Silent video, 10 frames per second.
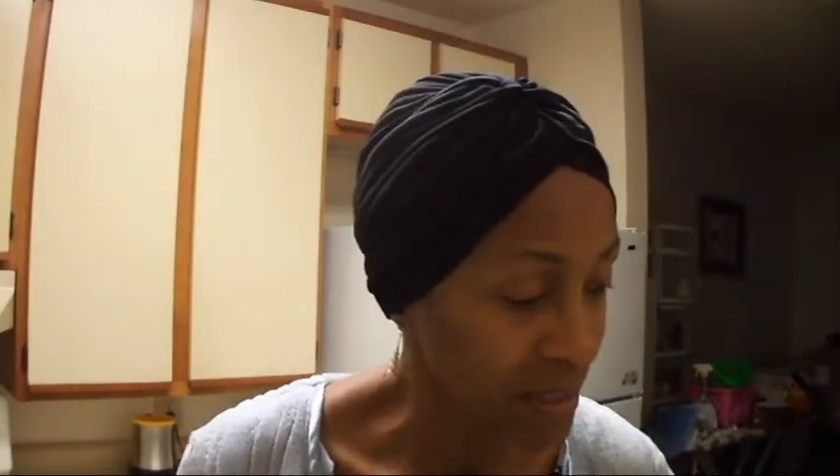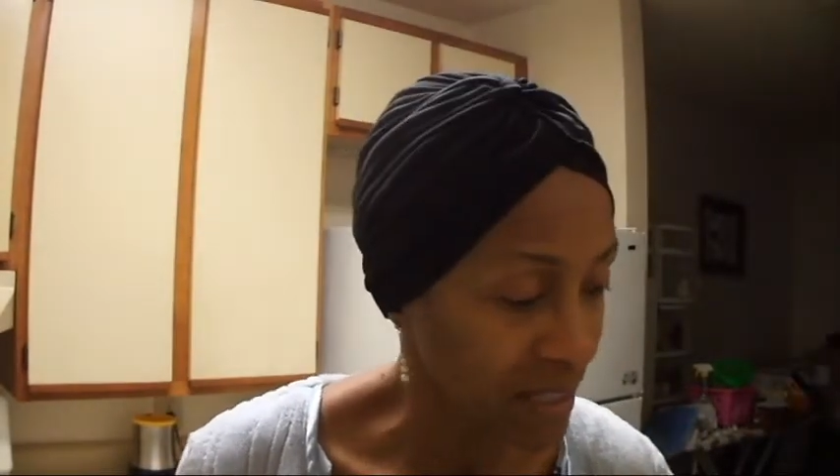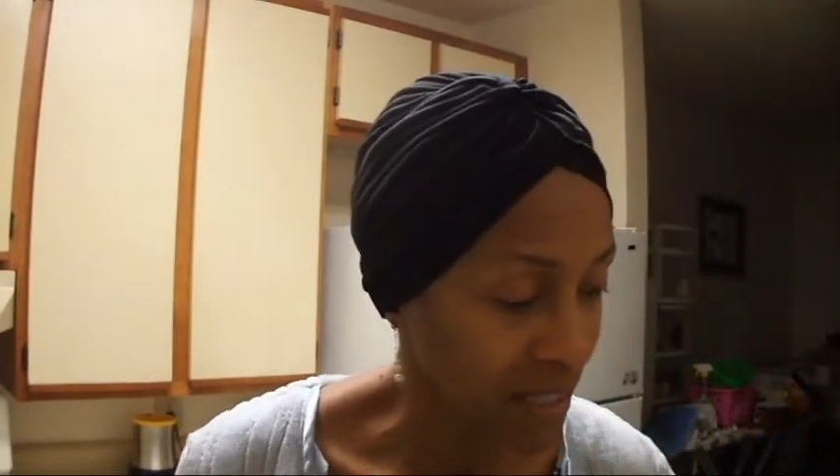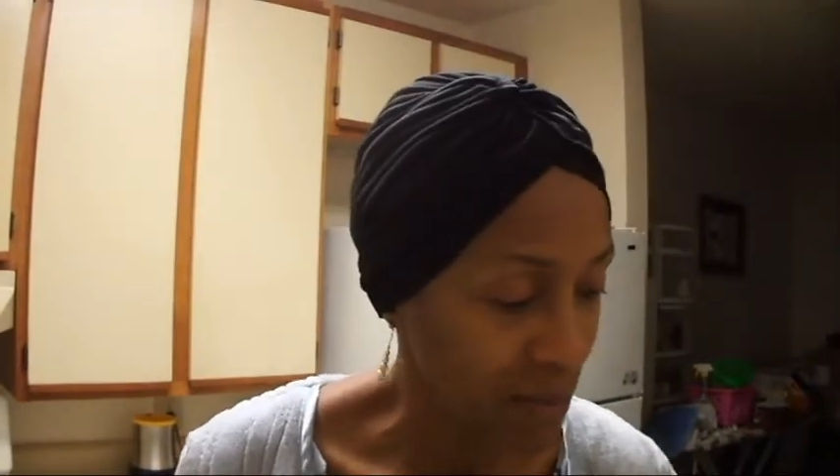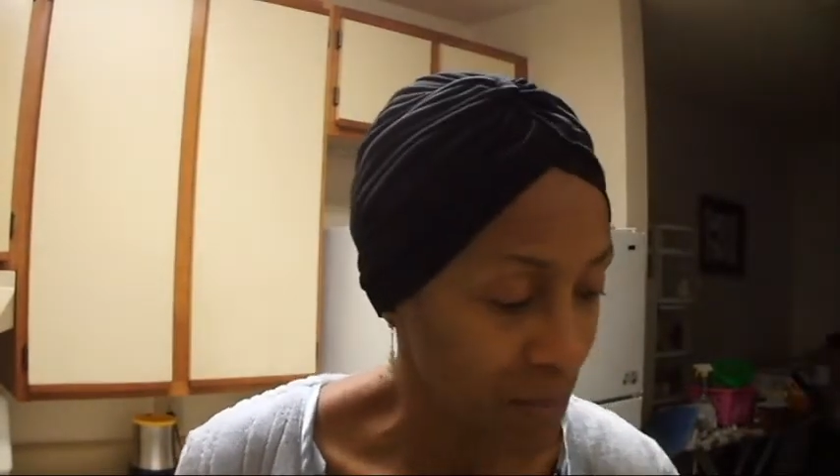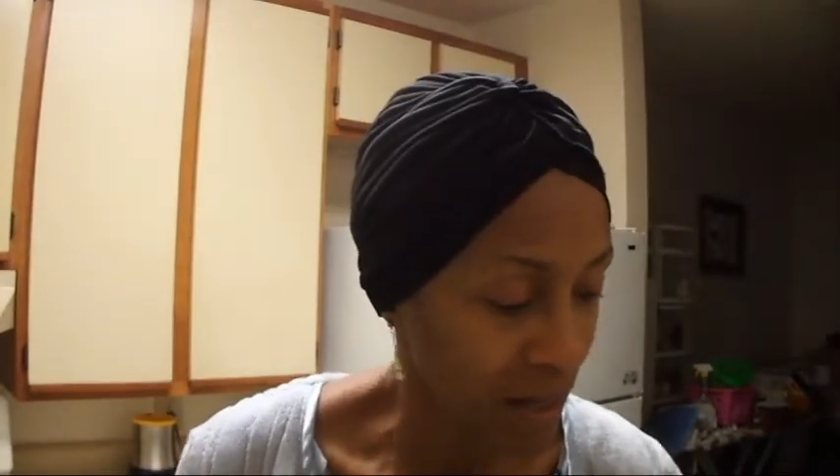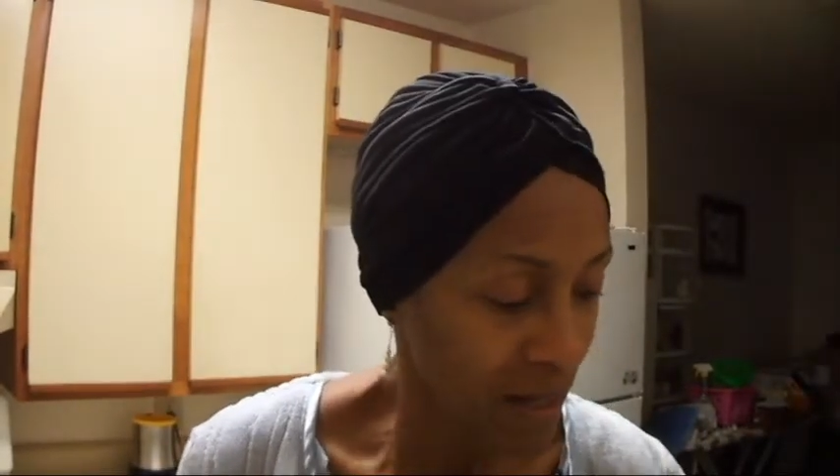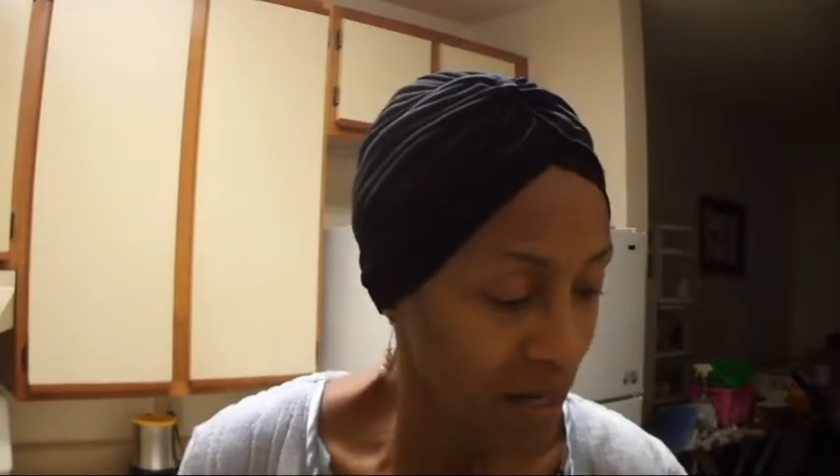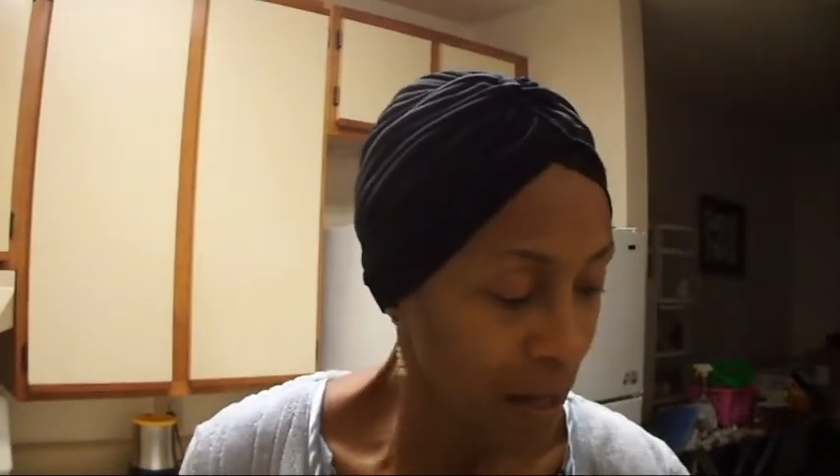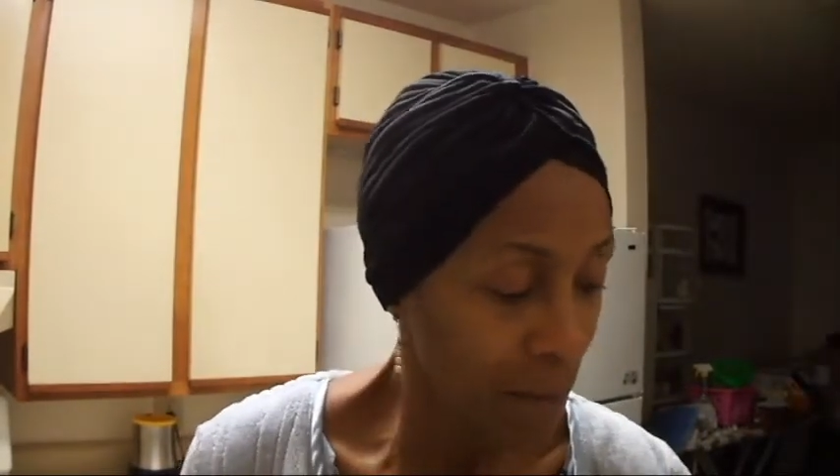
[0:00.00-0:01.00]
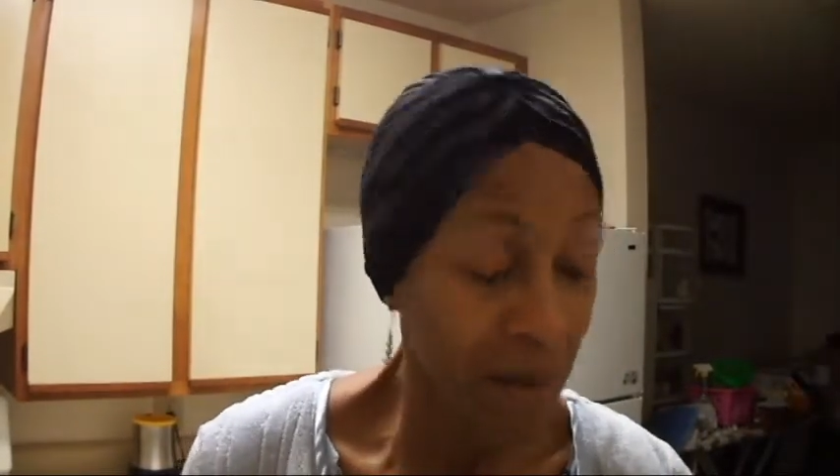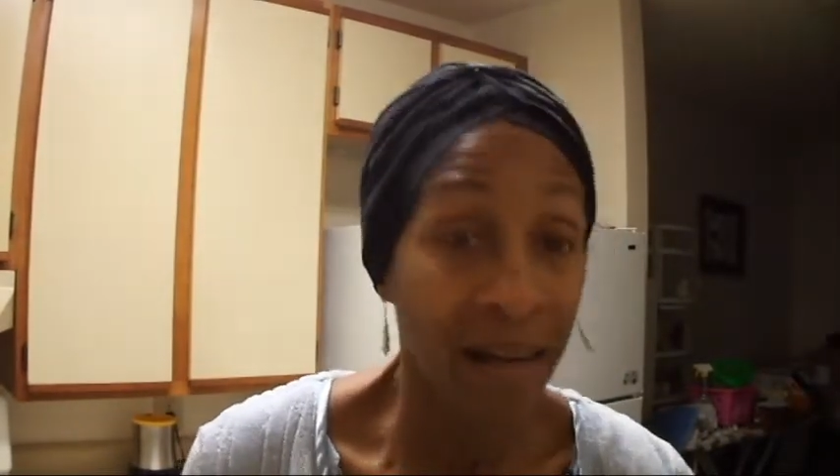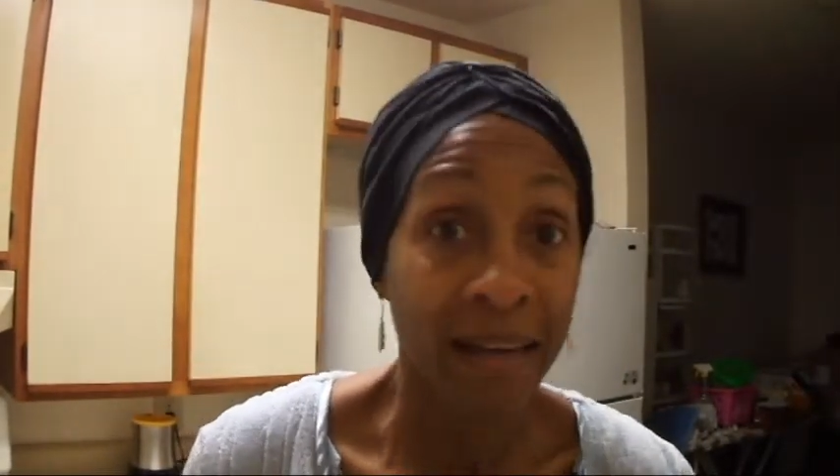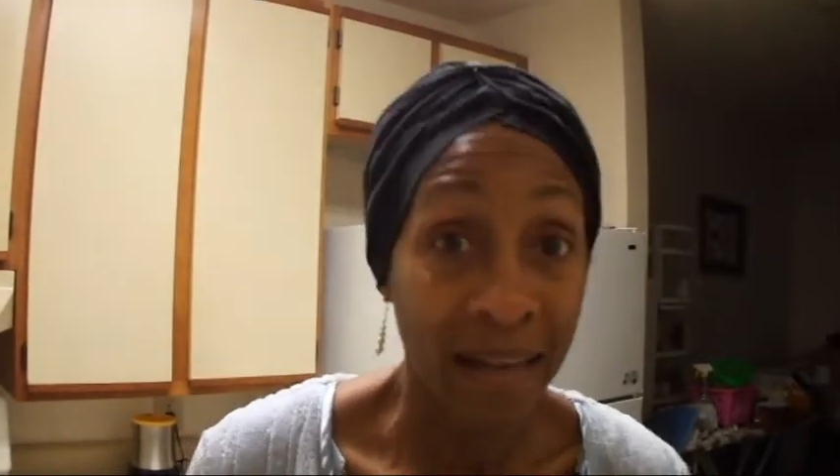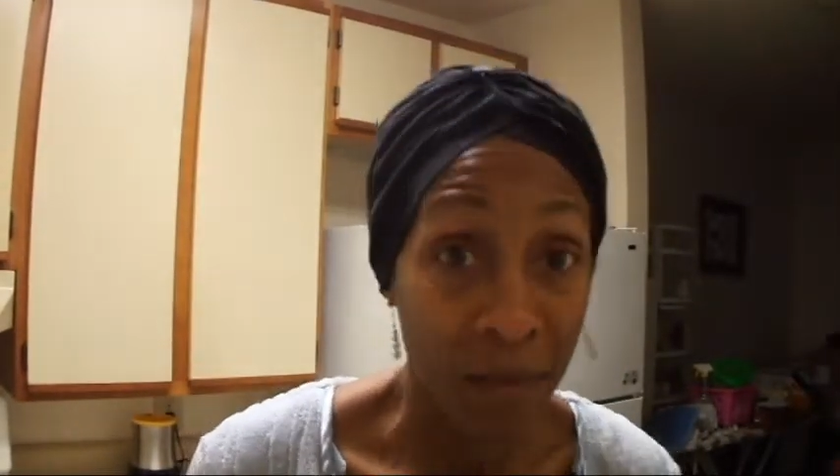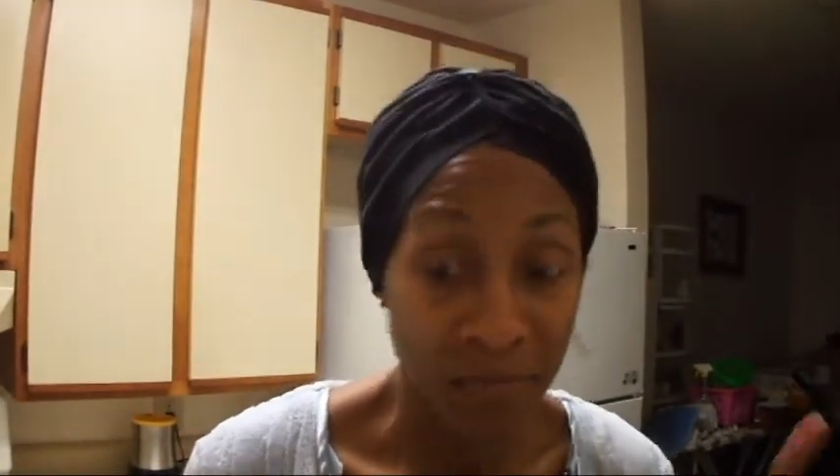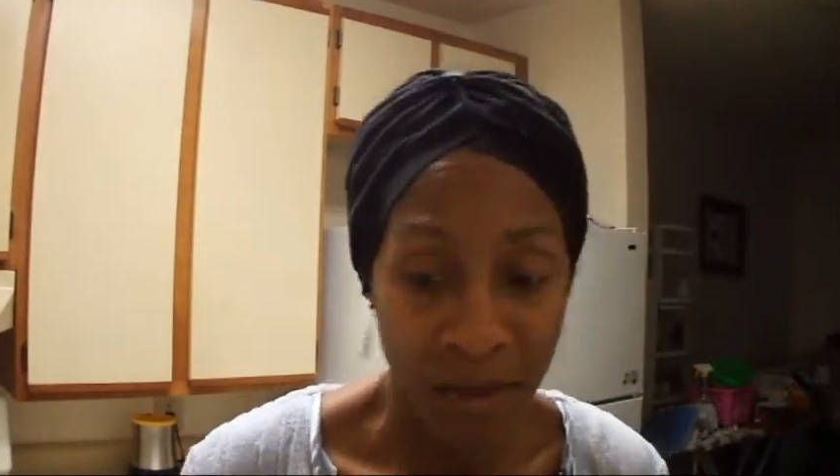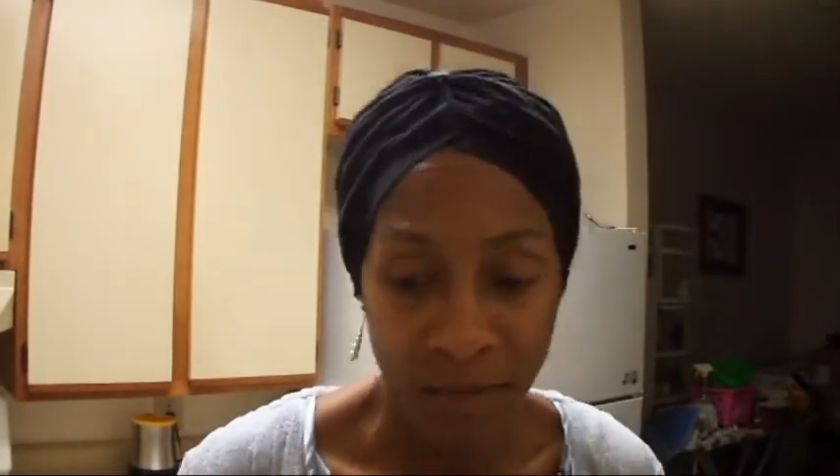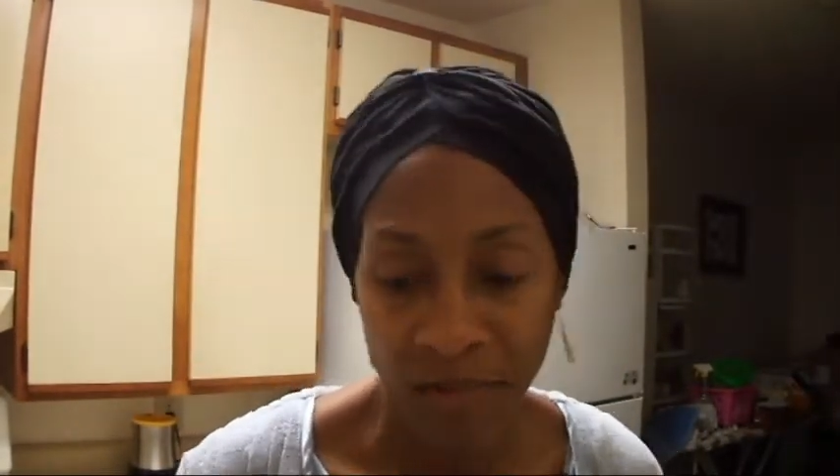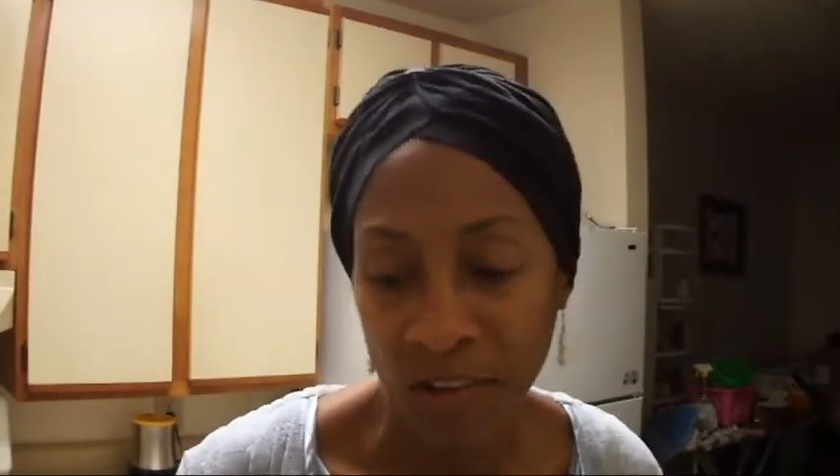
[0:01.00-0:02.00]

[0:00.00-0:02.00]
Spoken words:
keep, but I kept them.